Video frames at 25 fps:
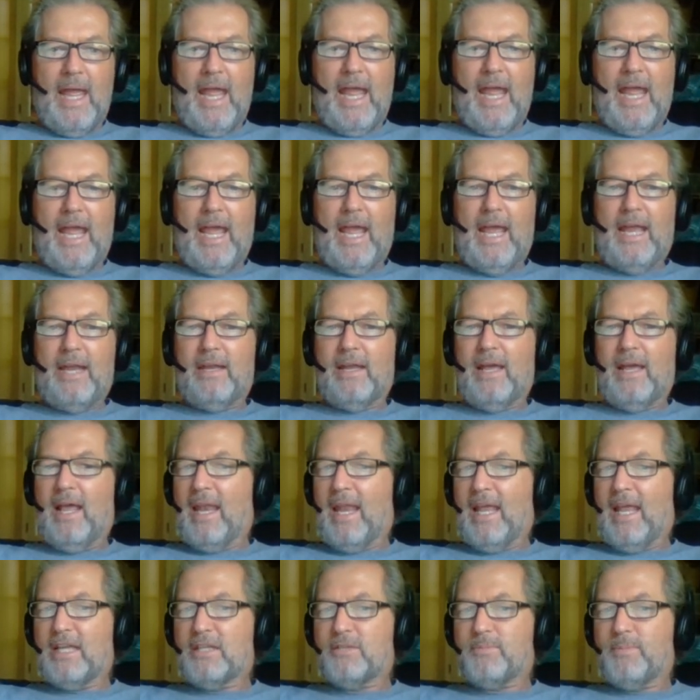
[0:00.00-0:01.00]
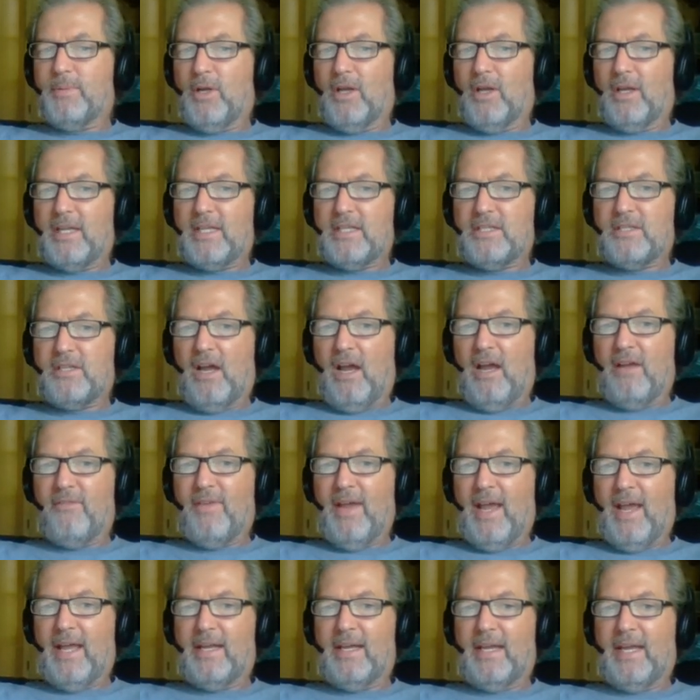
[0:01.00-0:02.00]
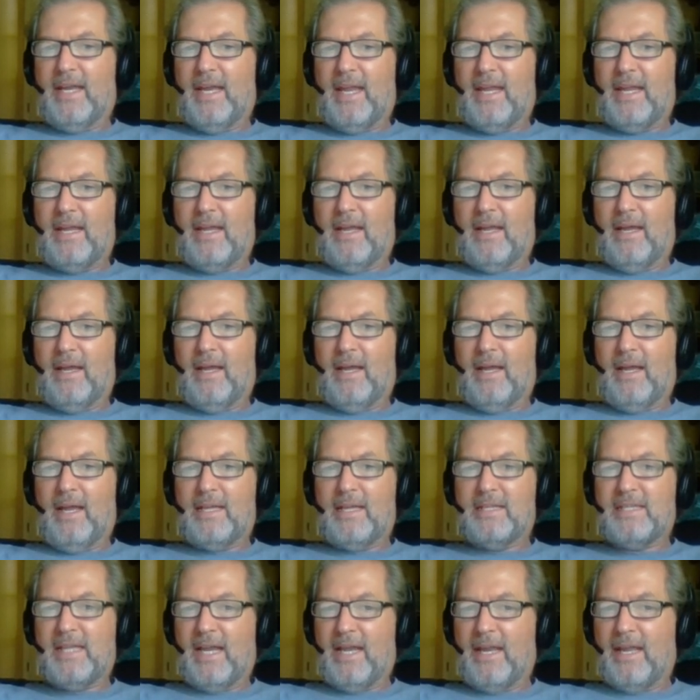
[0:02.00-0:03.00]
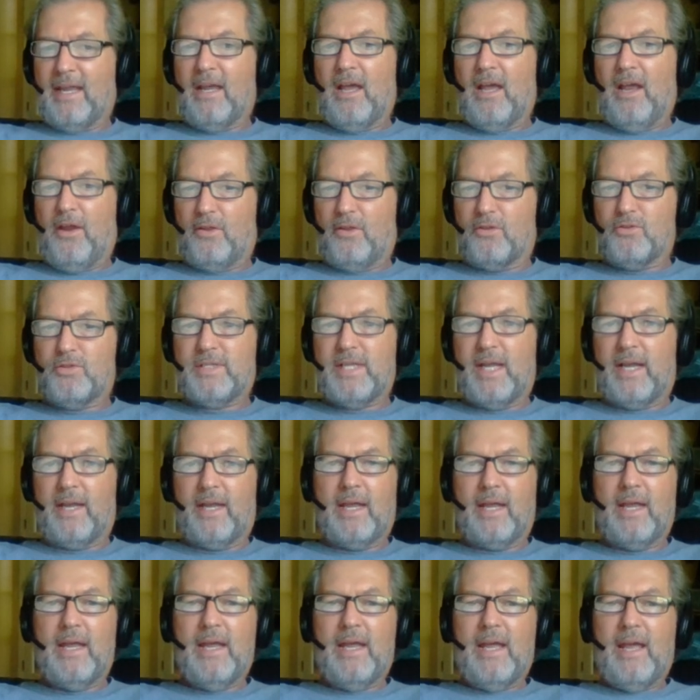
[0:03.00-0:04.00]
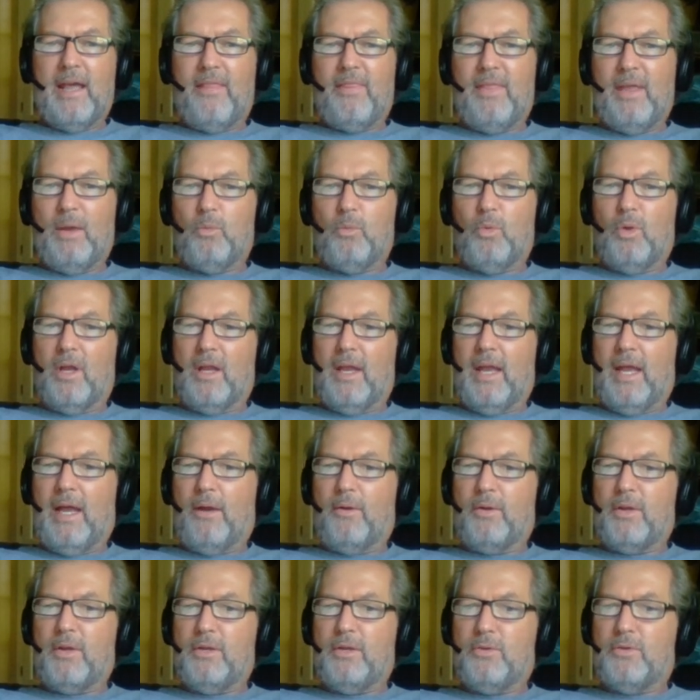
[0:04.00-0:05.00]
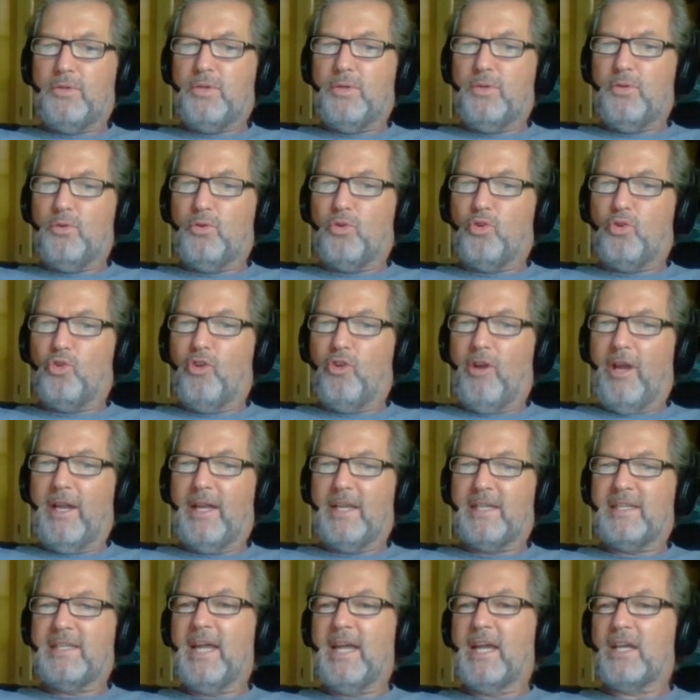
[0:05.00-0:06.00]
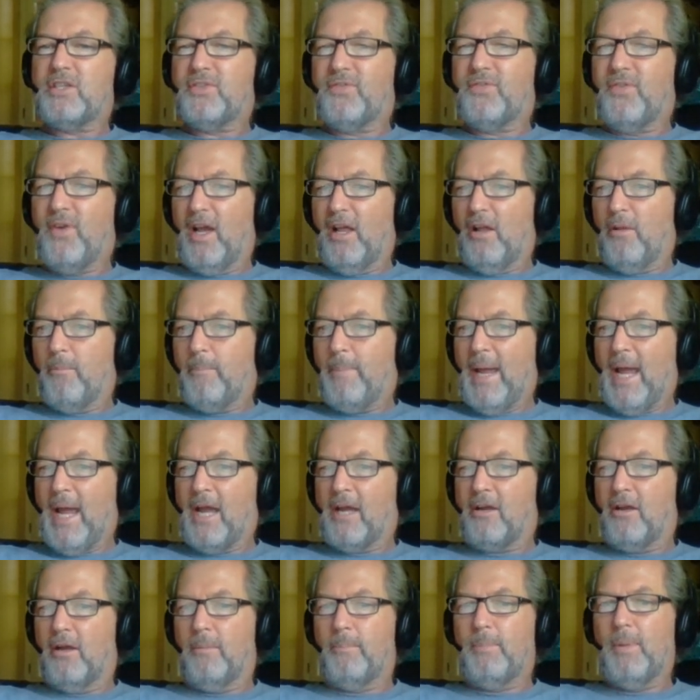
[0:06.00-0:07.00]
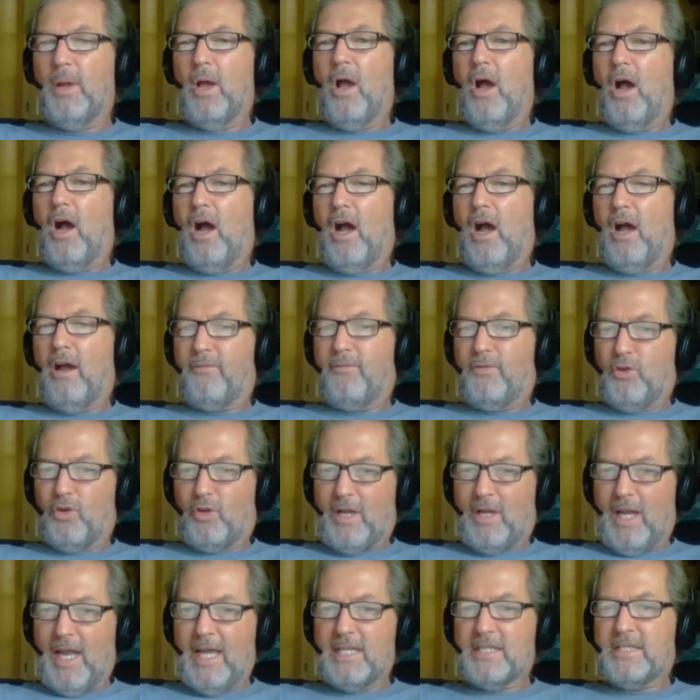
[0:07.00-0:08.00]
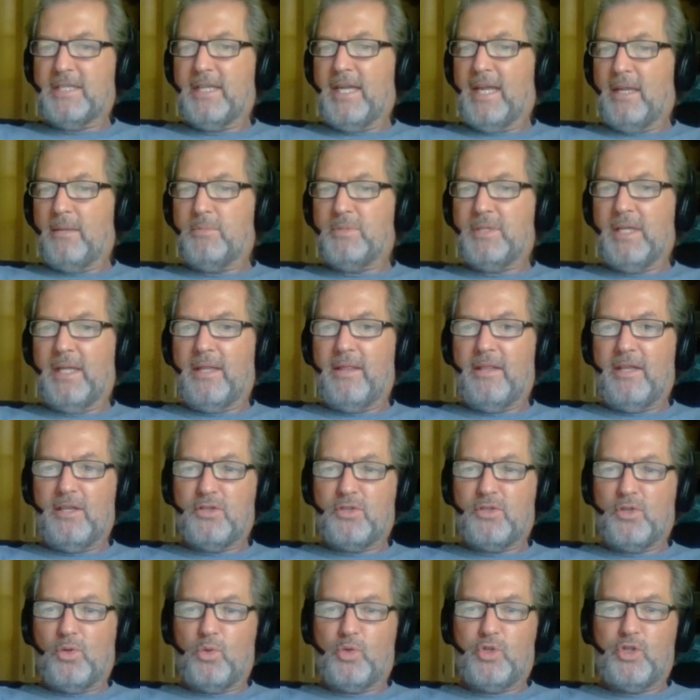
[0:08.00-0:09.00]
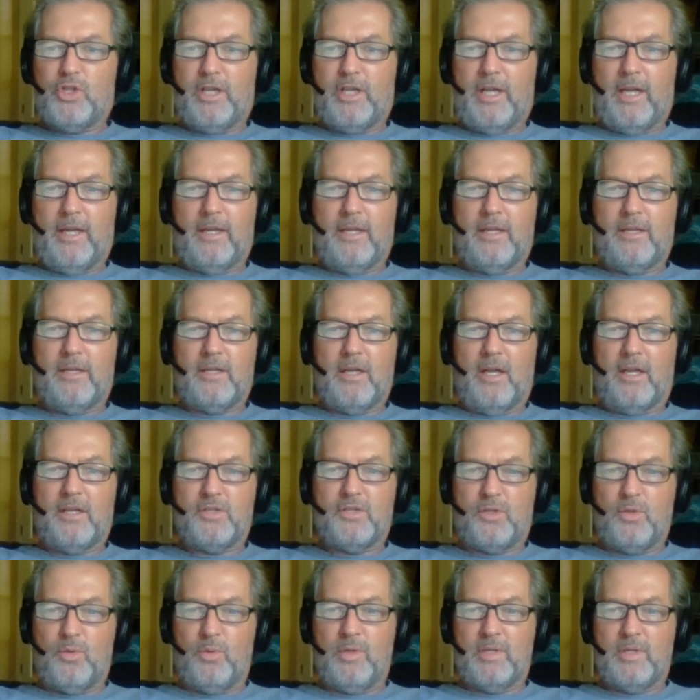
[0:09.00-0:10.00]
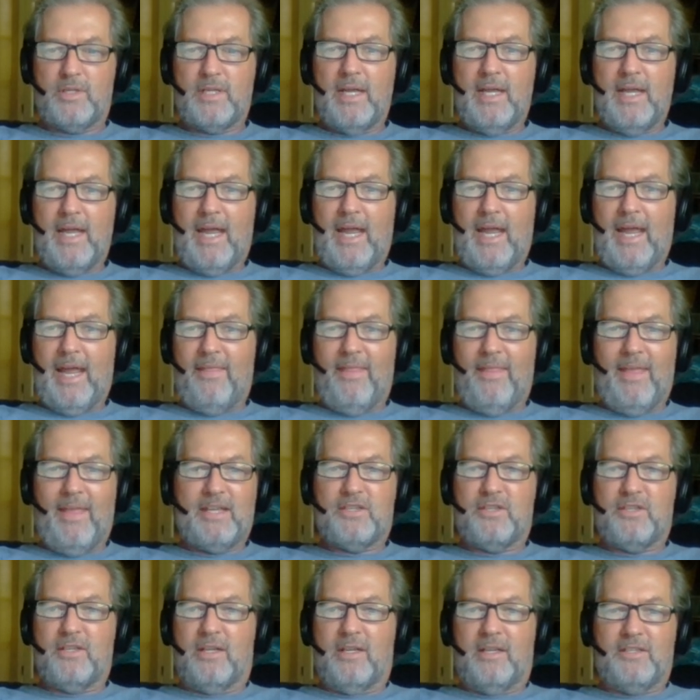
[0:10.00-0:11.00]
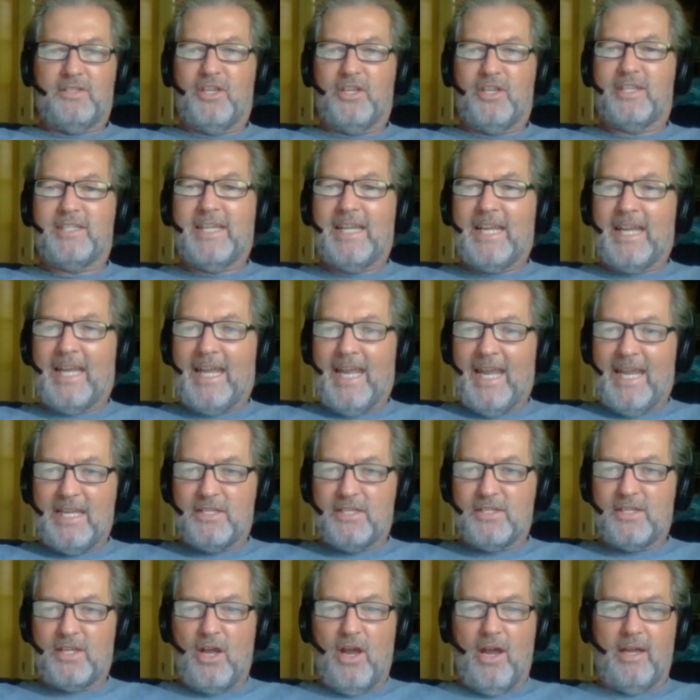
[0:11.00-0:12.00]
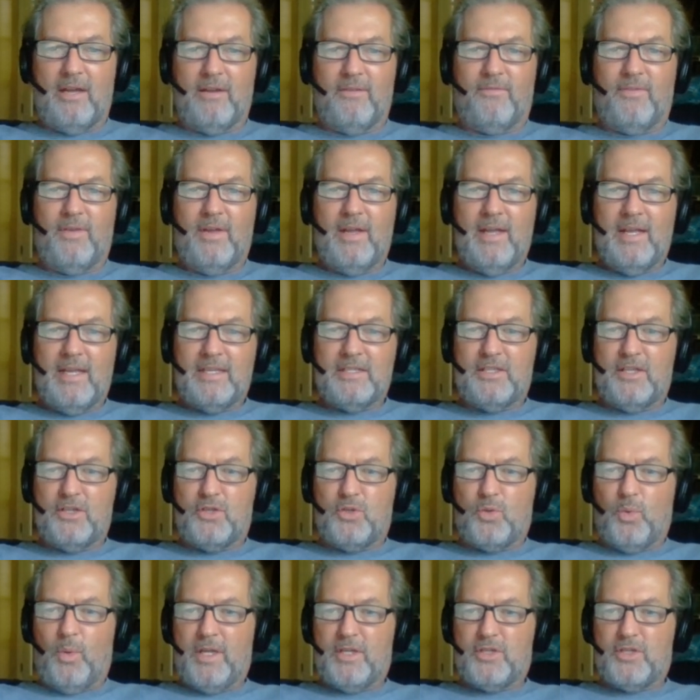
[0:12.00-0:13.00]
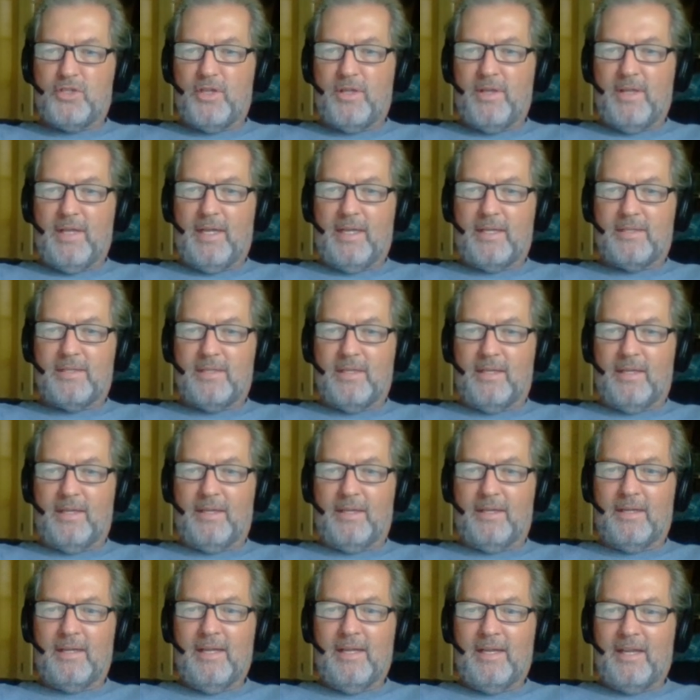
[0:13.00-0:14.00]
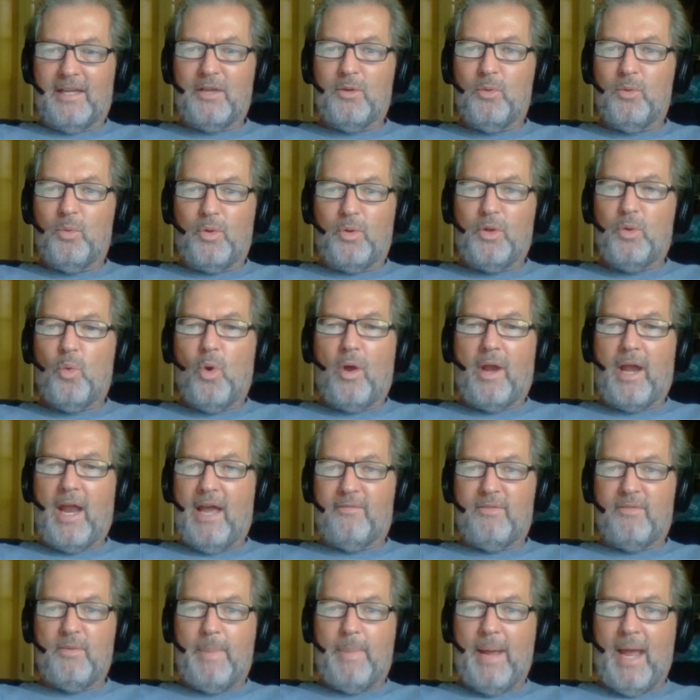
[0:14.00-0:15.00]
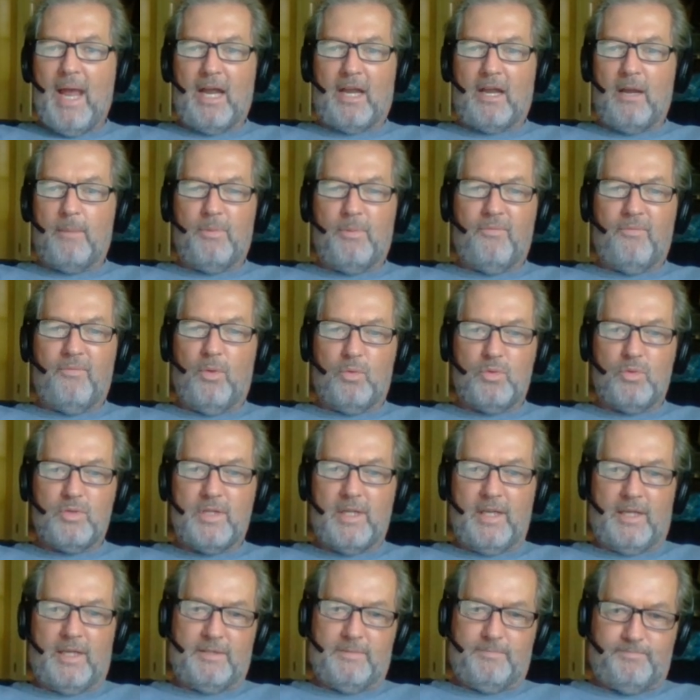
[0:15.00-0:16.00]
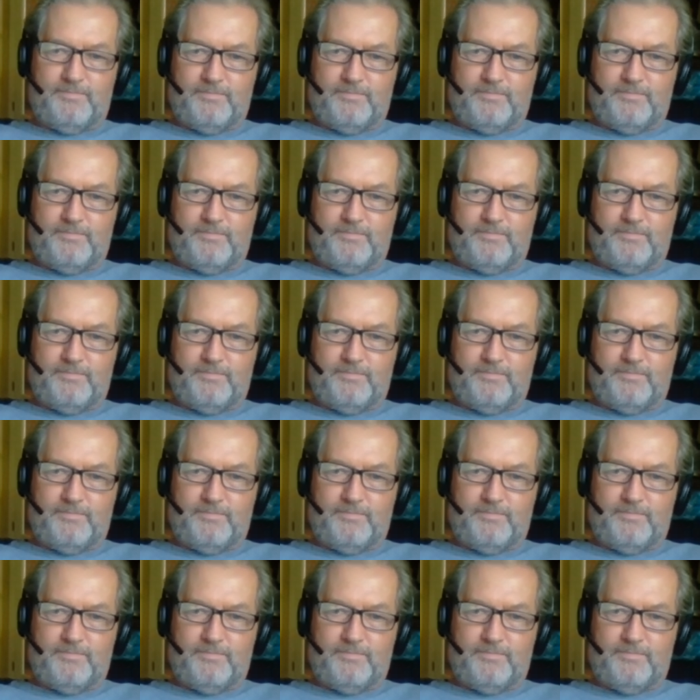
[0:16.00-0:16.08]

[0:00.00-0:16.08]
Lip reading: And last but not least, I've added another setting that will allow you to create a text file backup of your class names and the associated students. And that's a just in case kind of situation that you want to have a backup of those things.